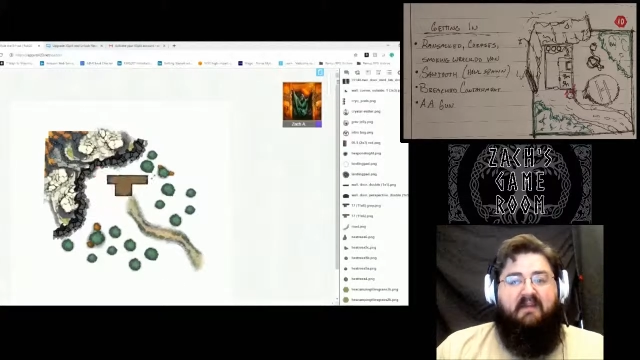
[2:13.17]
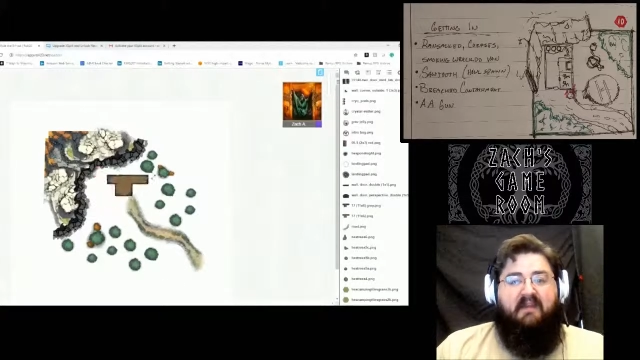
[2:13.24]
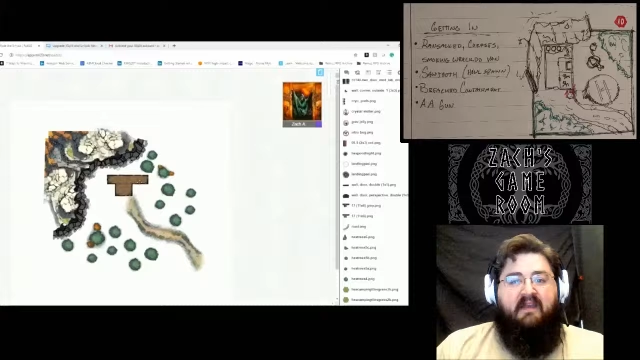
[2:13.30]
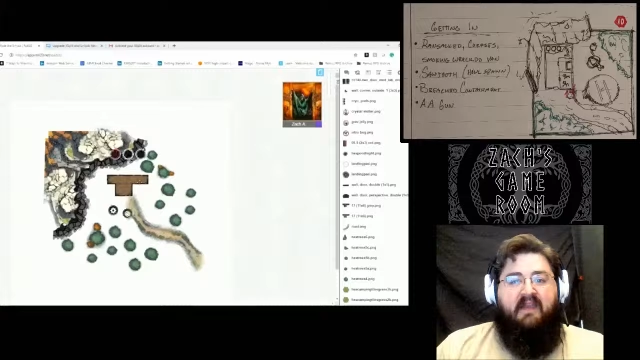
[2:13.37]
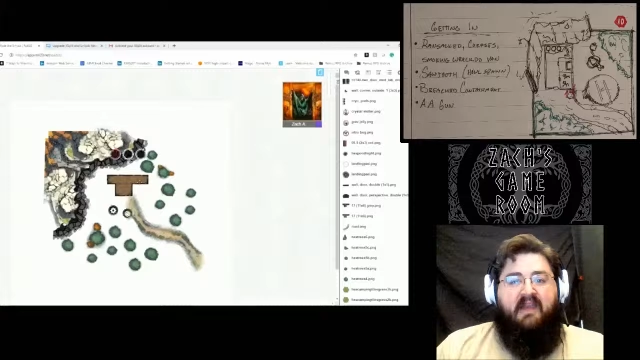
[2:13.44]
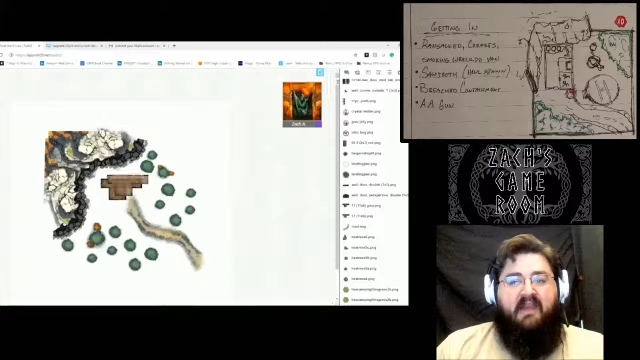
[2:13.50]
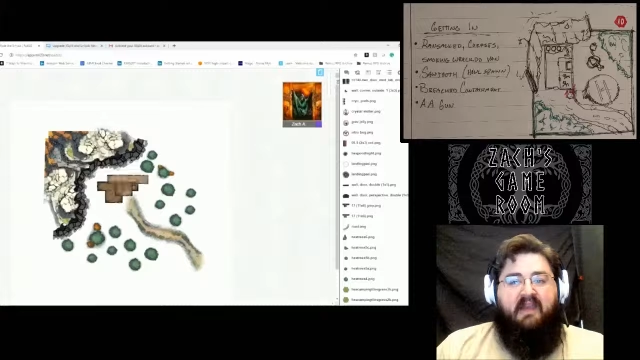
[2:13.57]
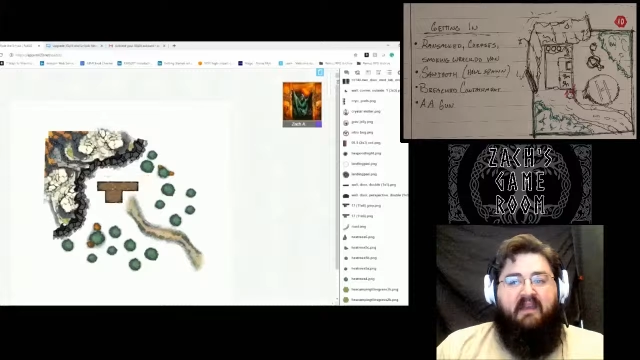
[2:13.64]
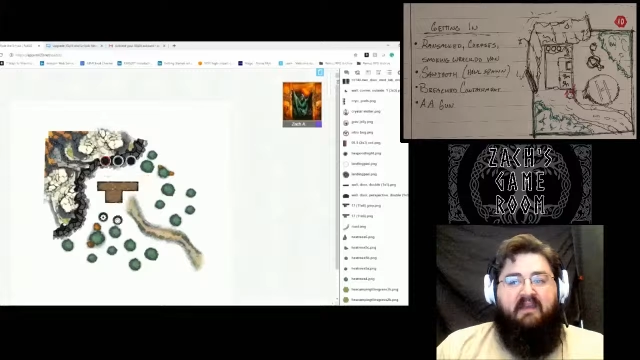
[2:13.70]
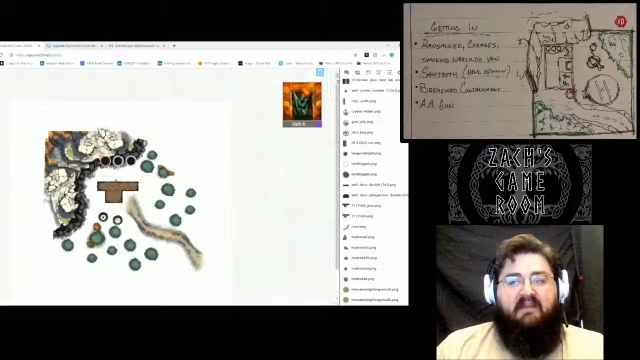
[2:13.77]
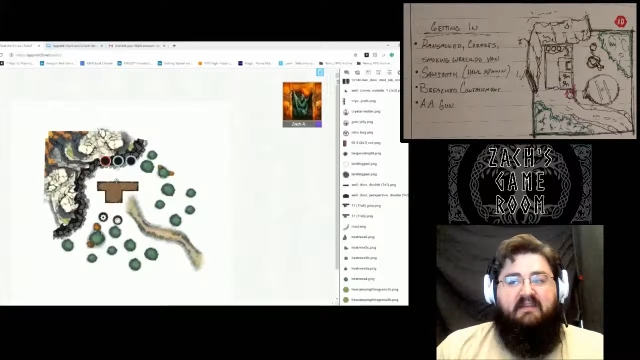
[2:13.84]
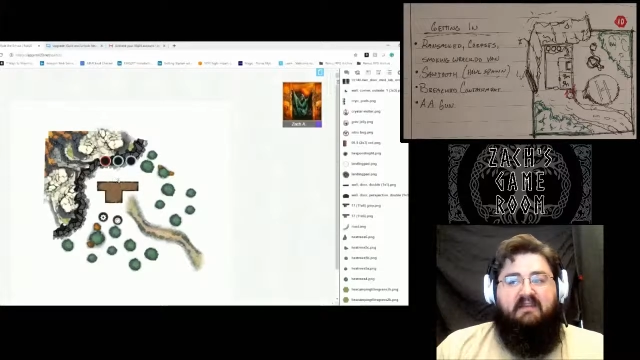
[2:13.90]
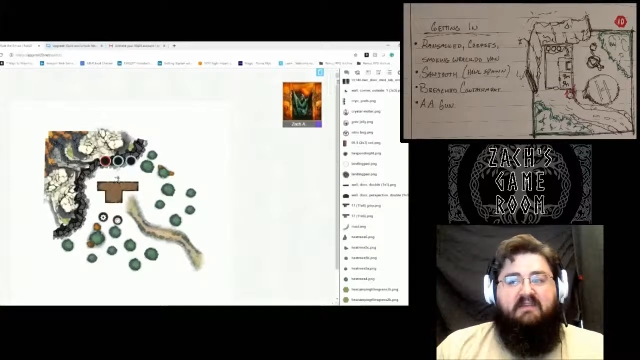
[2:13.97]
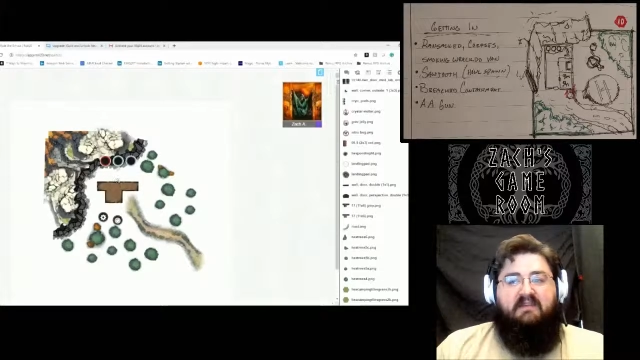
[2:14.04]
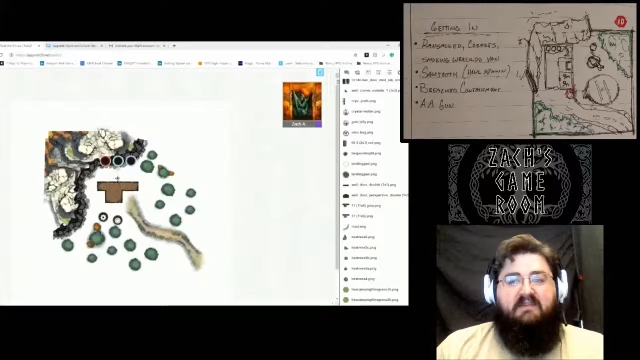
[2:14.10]
and
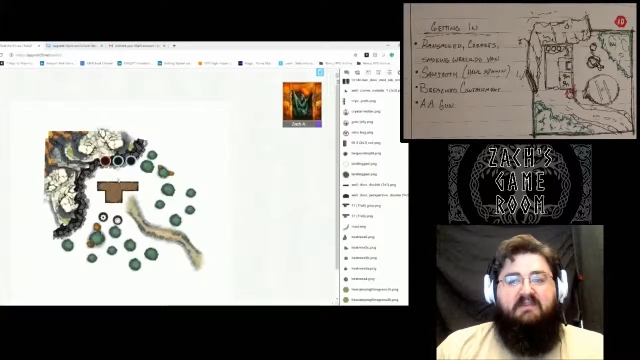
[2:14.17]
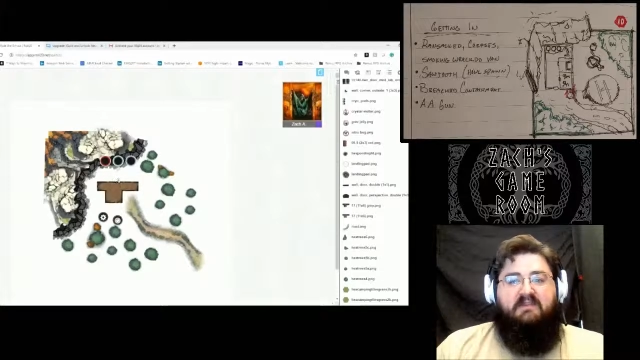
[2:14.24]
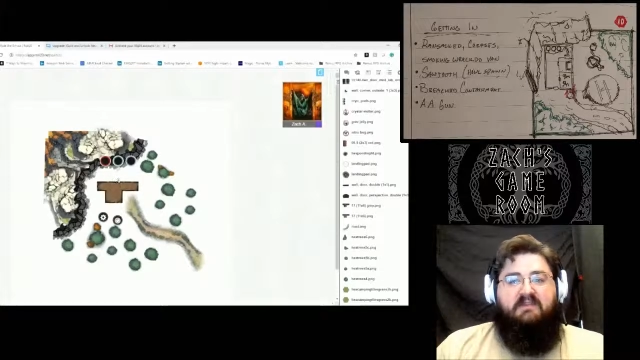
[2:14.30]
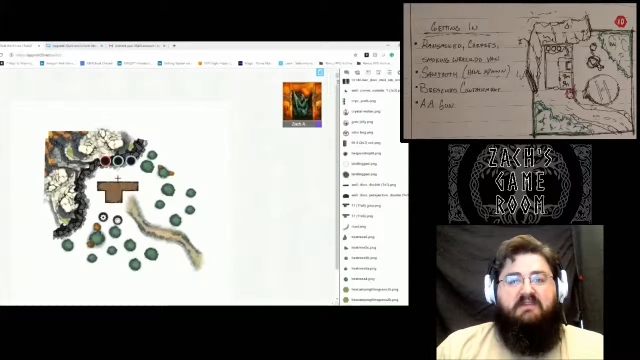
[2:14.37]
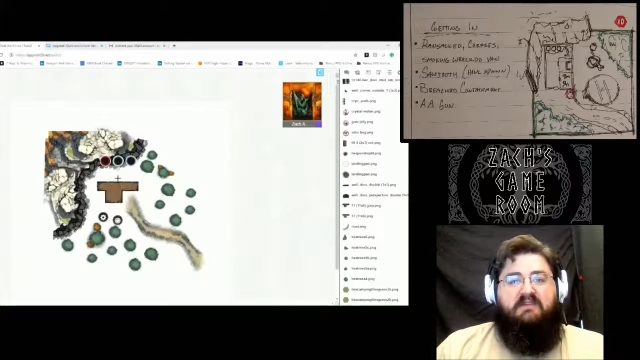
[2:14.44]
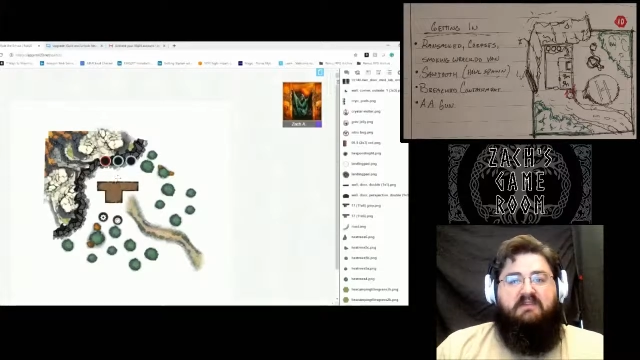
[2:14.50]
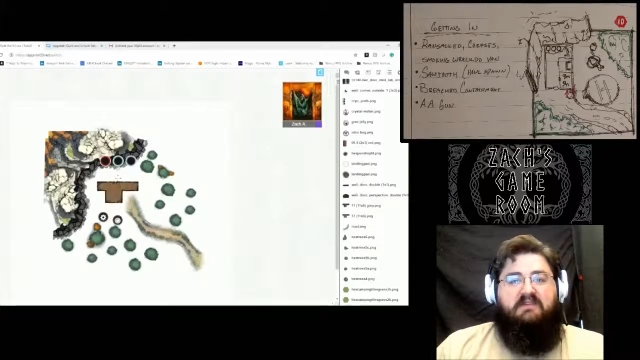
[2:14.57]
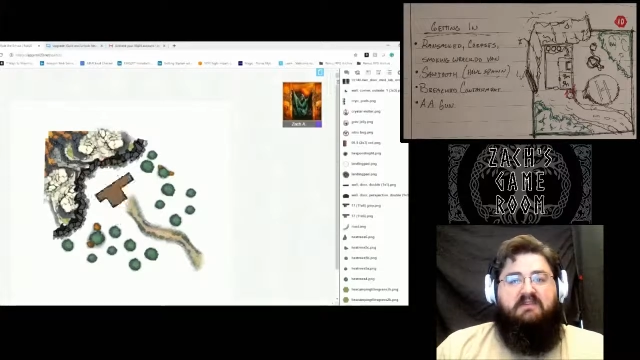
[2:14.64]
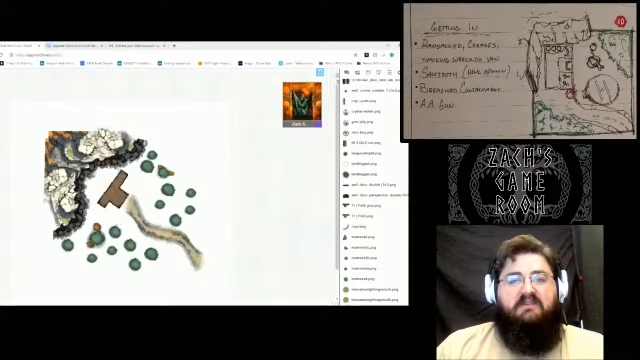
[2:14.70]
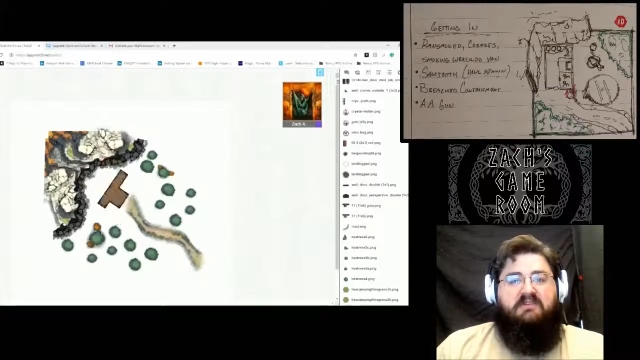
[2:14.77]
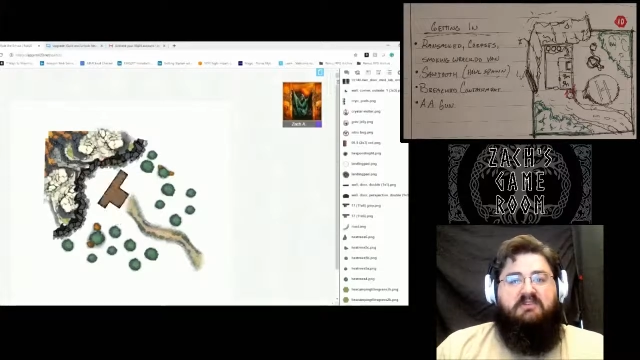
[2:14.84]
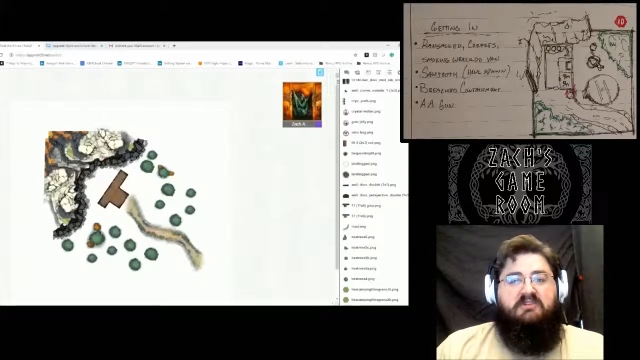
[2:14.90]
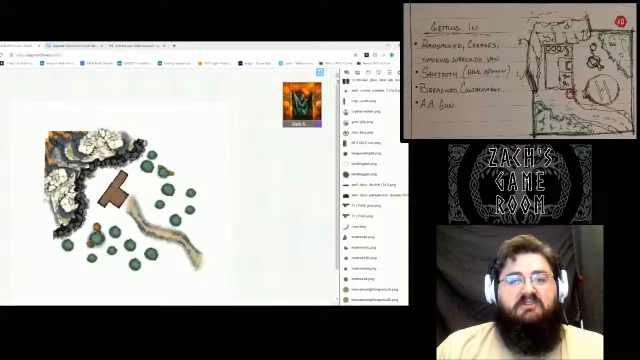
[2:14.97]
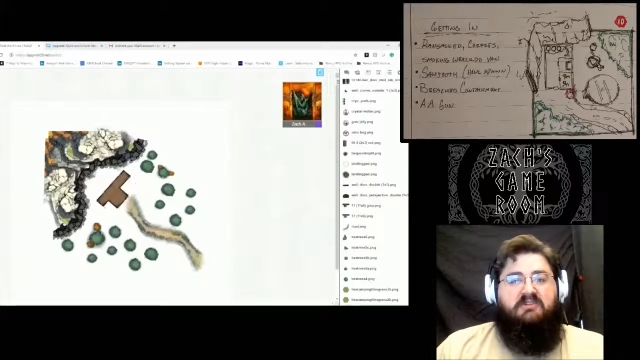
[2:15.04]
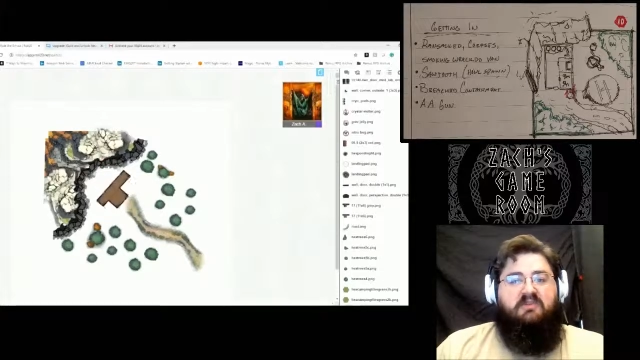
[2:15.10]
the
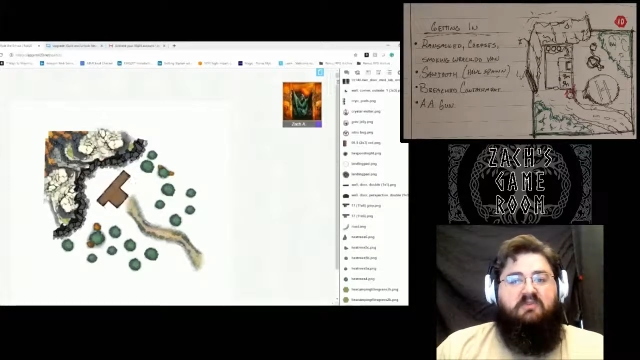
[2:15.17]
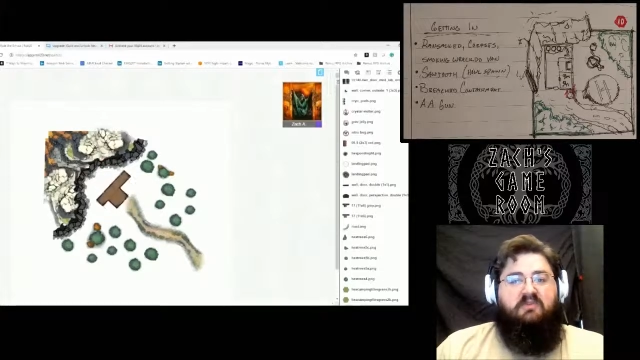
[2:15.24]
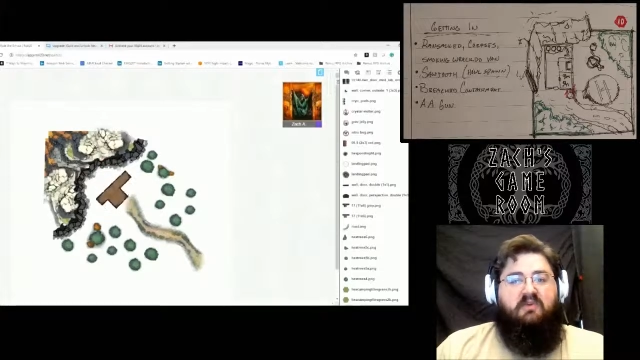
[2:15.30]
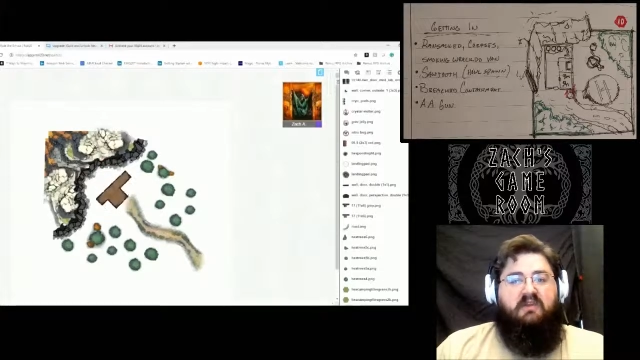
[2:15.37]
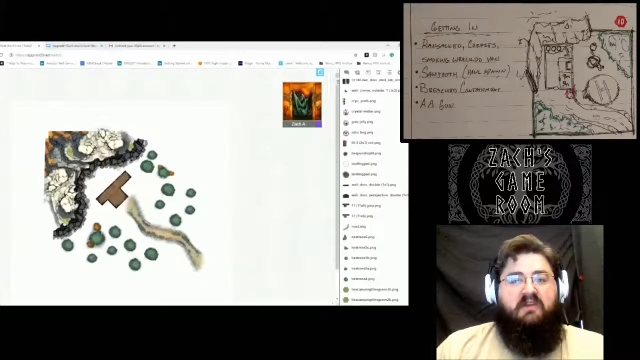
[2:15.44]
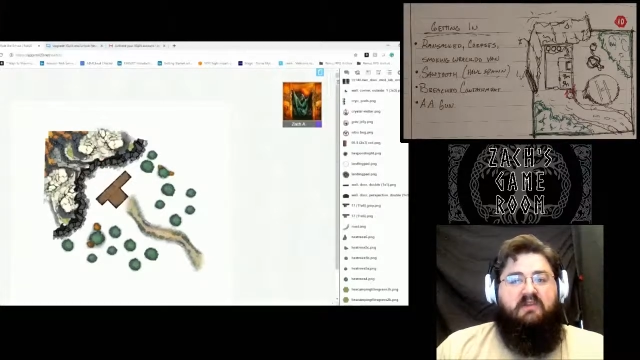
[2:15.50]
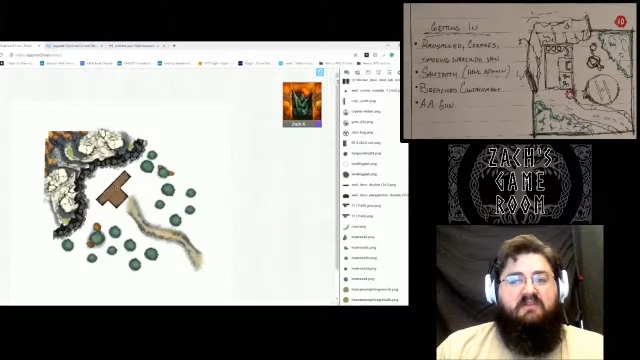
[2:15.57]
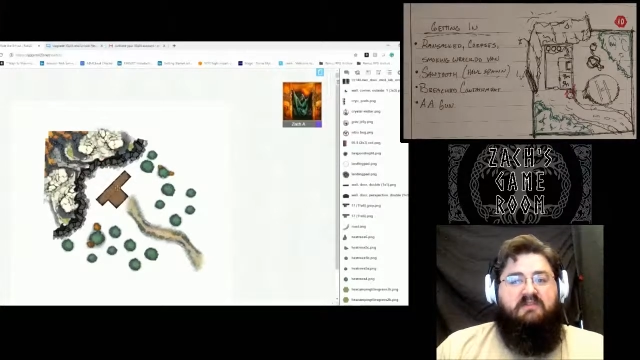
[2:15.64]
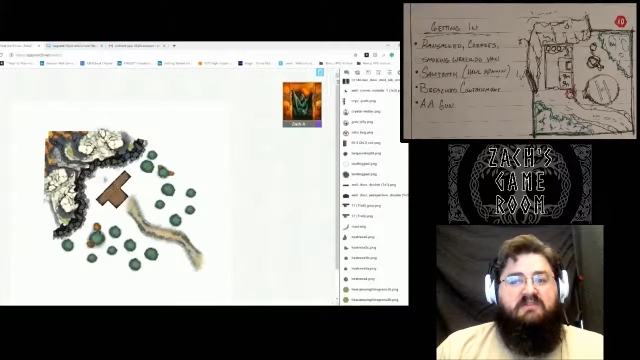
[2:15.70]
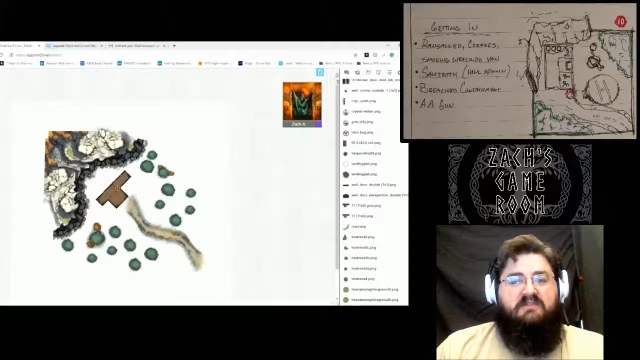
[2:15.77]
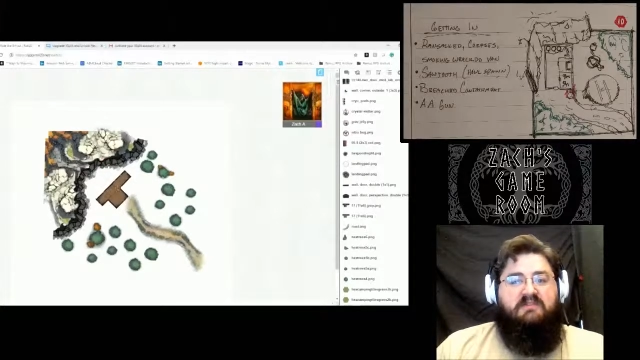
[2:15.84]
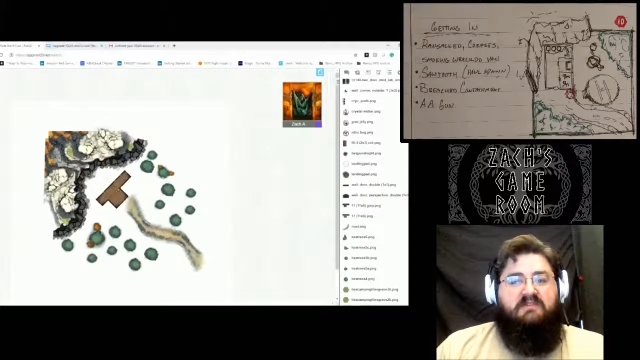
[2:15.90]
Destroyers